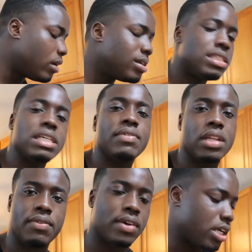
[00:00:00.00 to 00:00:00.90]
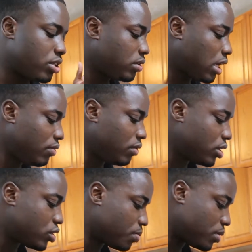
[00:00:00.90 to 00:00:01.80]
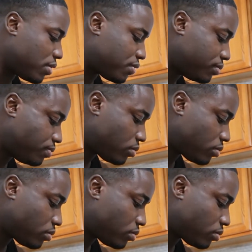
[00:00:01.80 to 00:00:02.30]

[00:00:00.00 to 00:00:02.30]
It's 7-Eleven, I ain't really tripping off it.